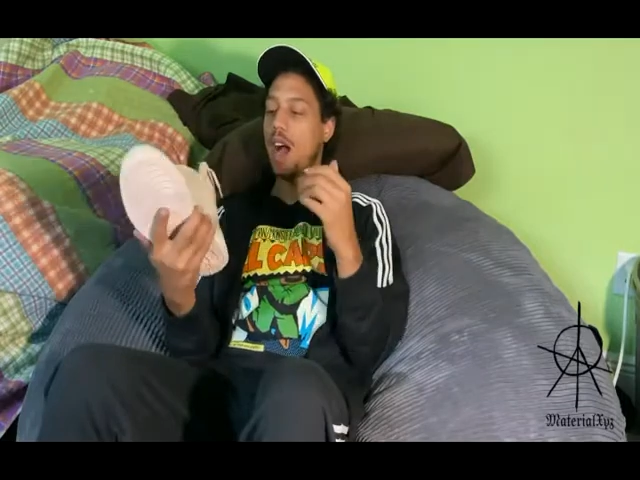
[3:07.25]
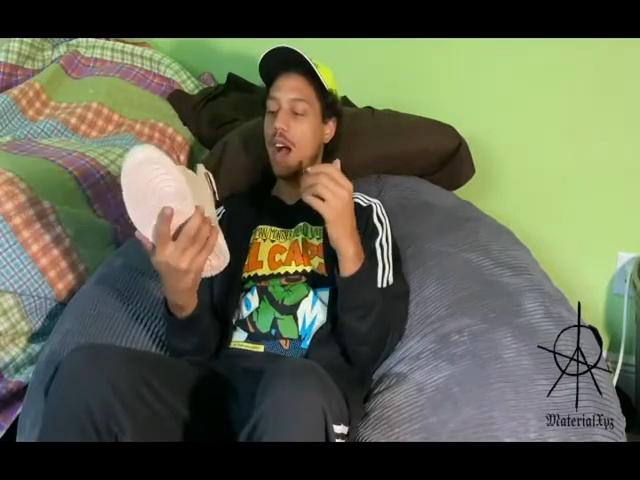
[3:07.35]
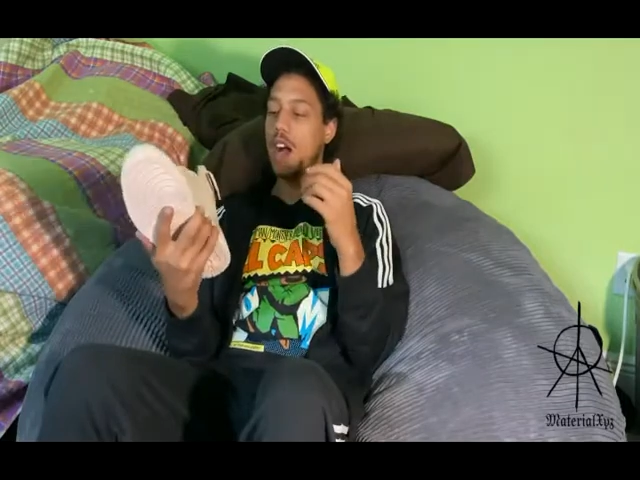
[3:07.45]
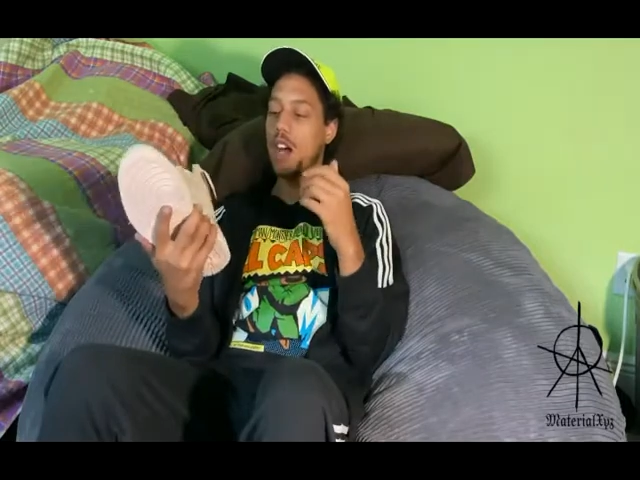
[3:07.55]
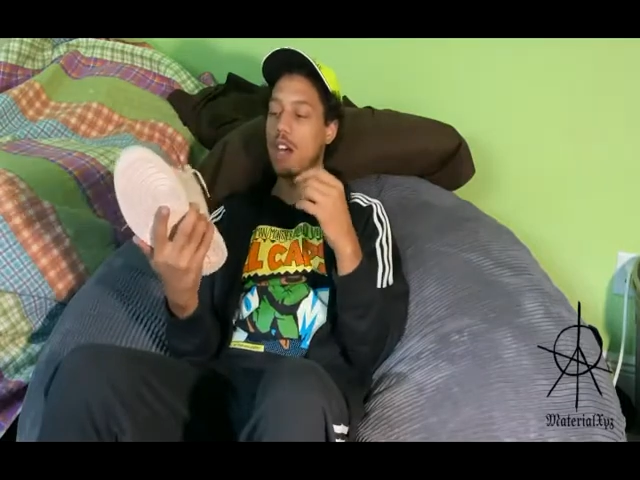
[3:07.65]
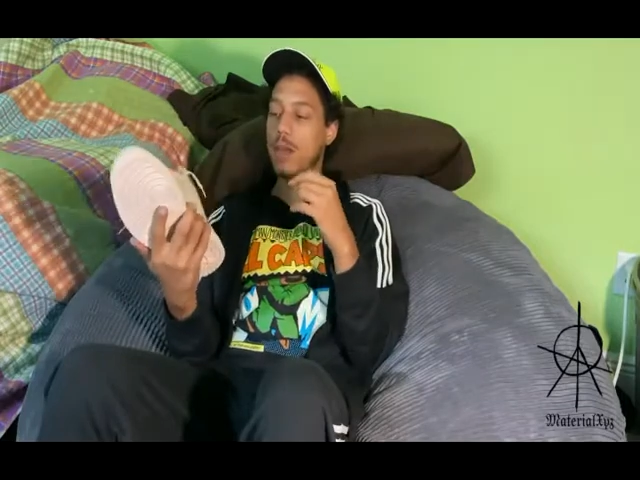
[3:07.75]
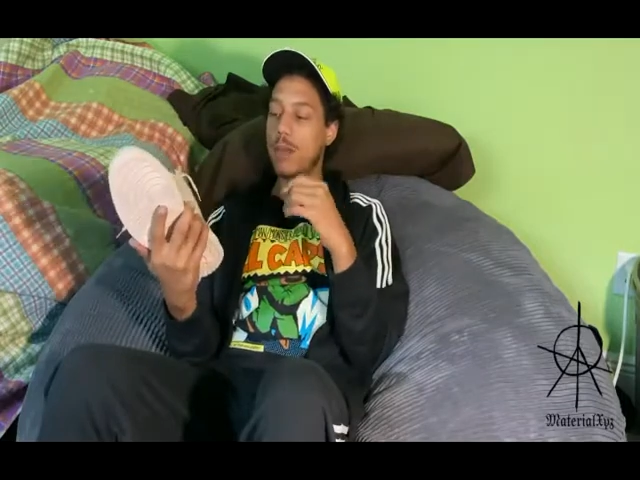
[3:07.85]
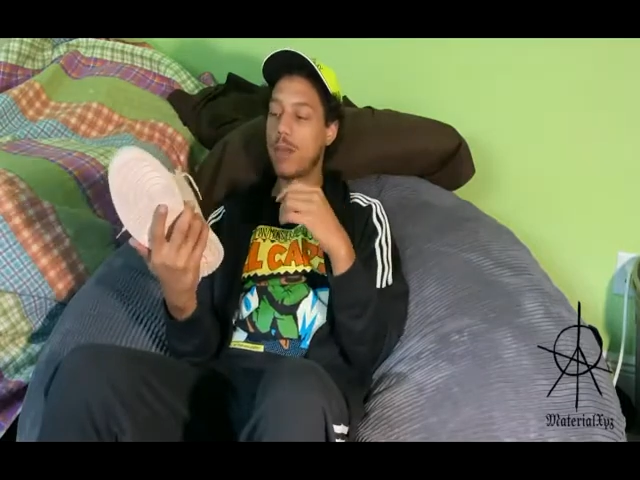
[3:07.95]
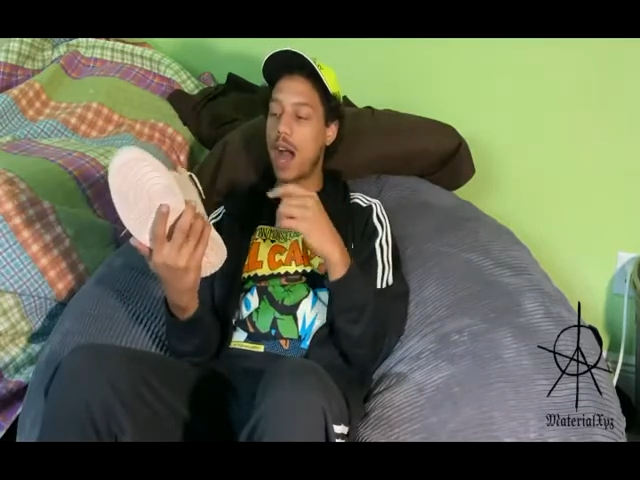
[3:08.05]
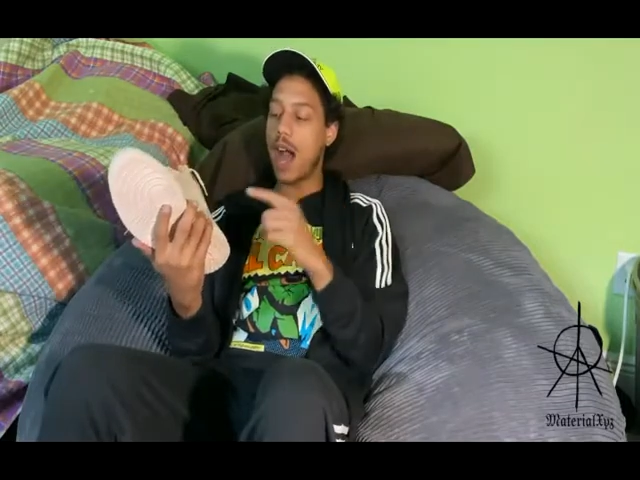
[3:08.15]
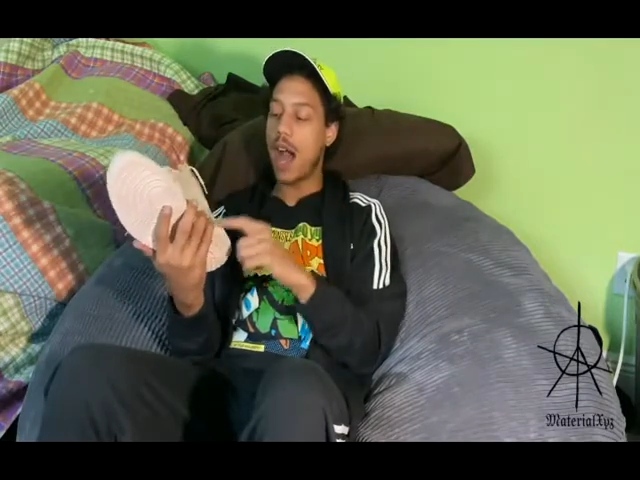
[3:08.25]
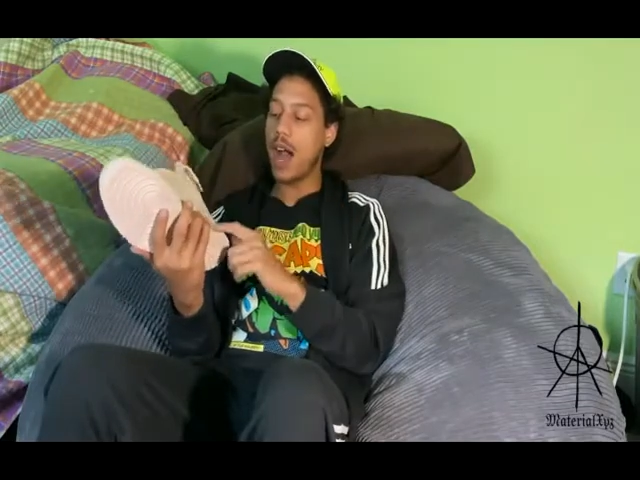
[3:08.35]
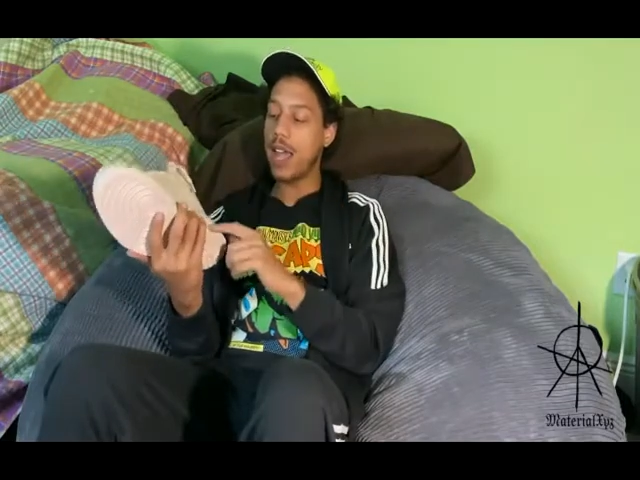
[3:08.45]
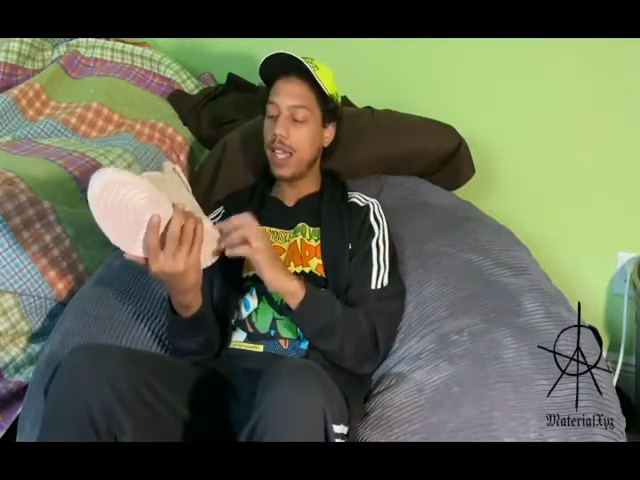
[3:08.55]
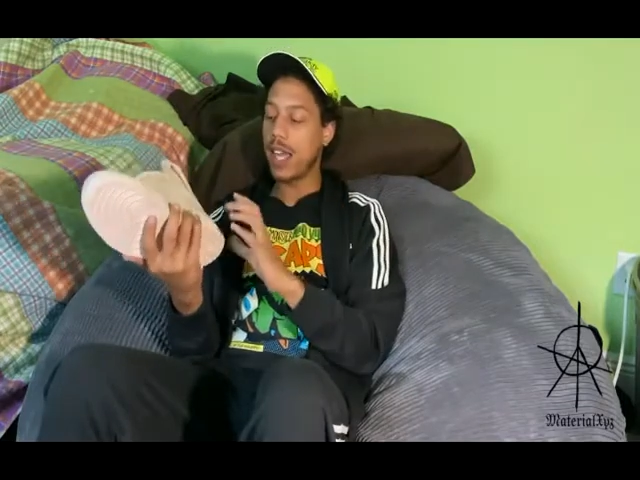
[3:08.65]

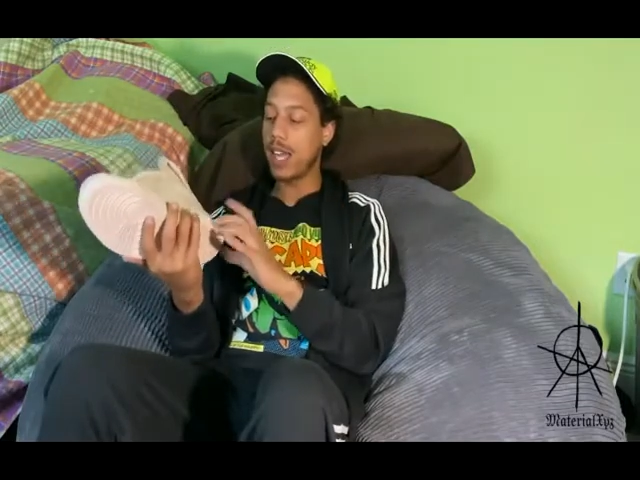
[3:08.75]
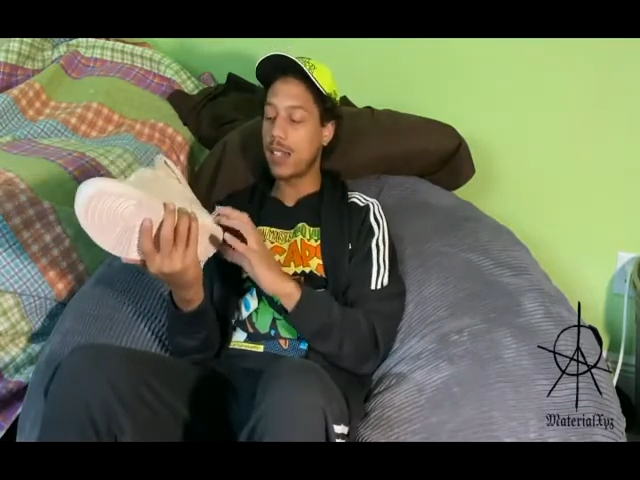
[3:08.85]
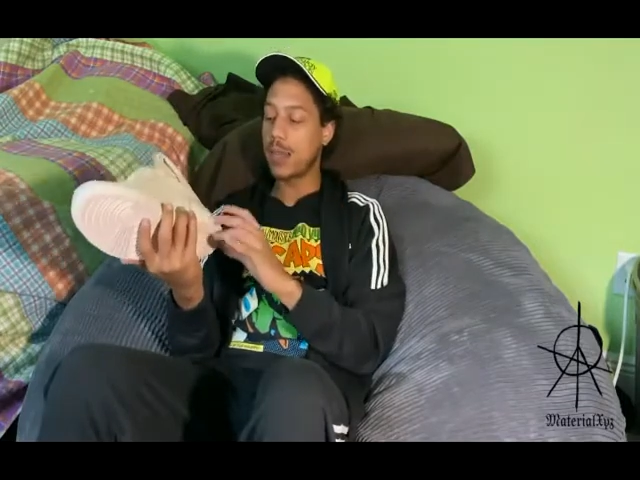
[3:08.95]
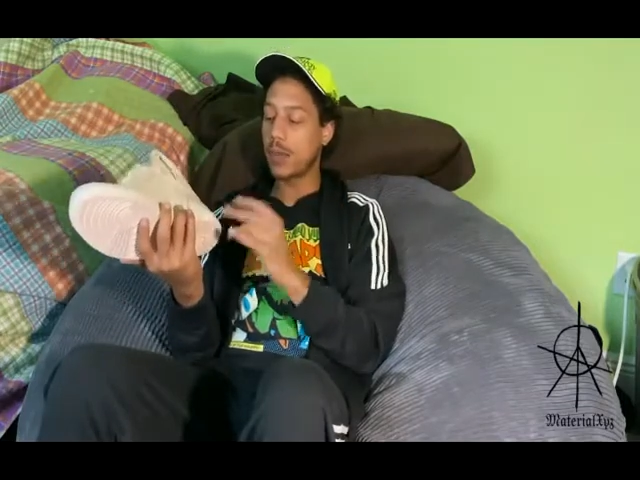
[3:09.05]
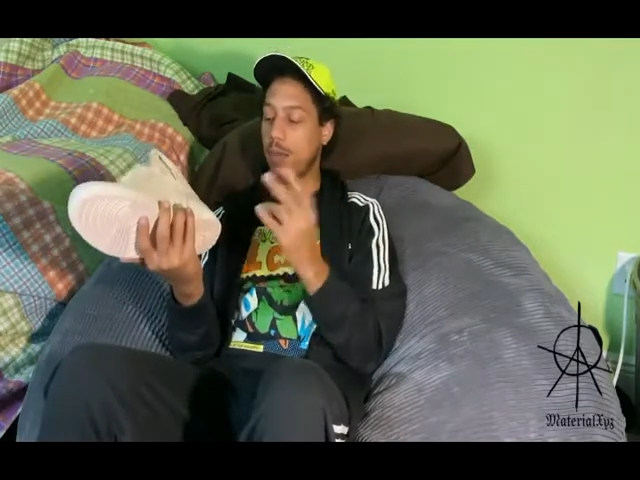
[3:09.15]
like I said,